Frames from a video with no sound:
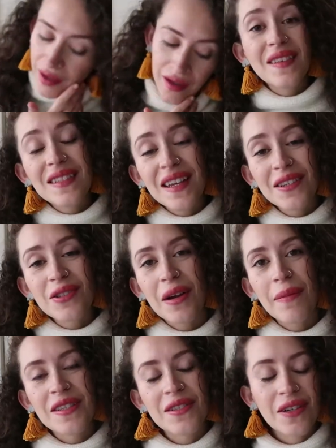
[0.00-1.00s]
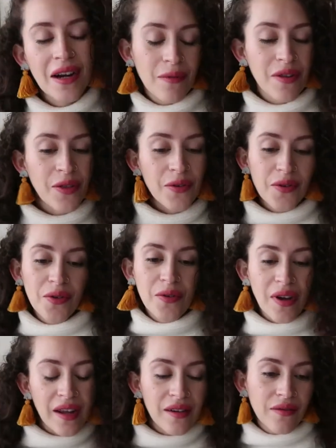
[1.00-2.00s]
In the second trimester, I went
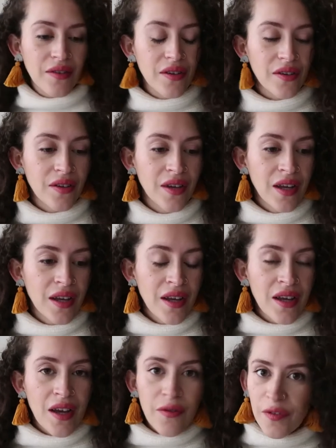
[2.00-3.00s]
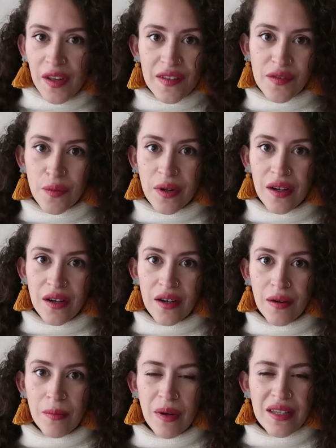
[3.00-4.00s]
through kind of a a phase
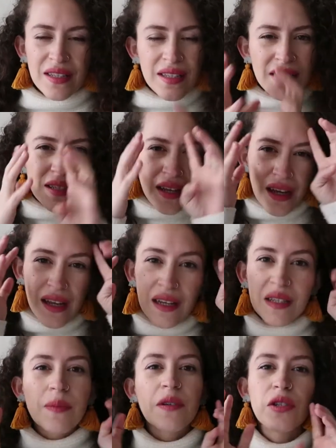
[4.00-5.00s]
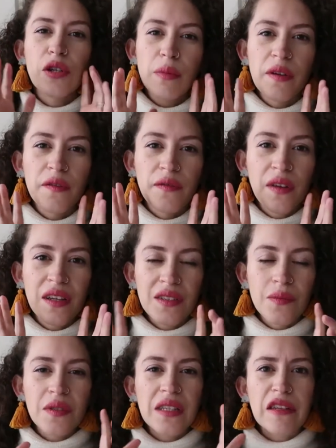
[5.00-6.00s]
where my skin, especially on my
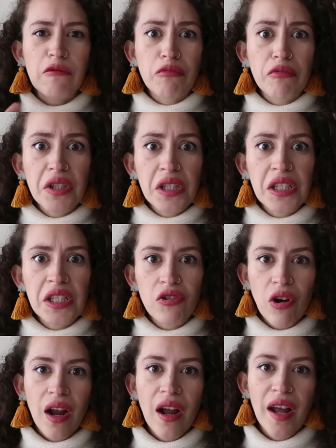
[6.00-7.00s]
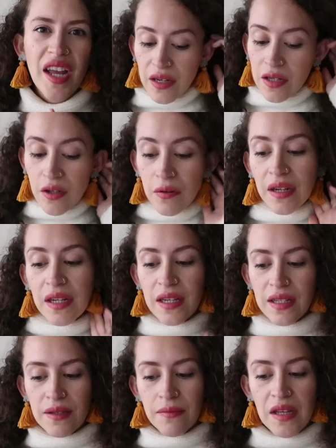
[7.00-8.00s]
face, was like really dry. I knew I
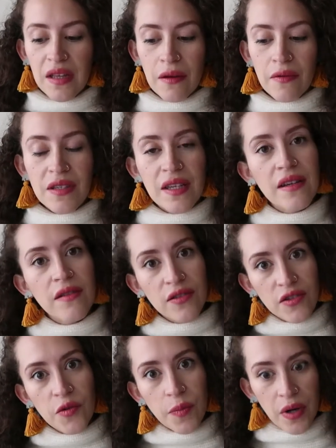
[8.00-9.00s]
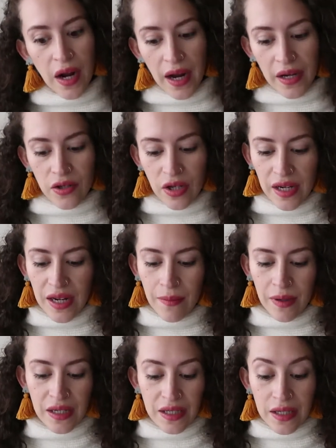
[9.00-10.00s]
needed something that was like super
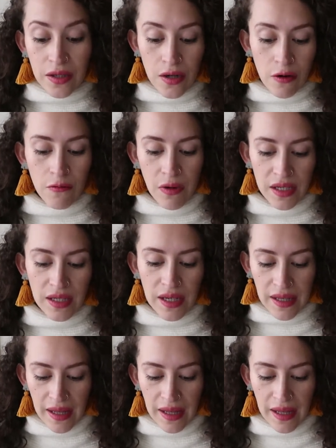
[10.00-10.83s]
hydrating, but I didn't know what to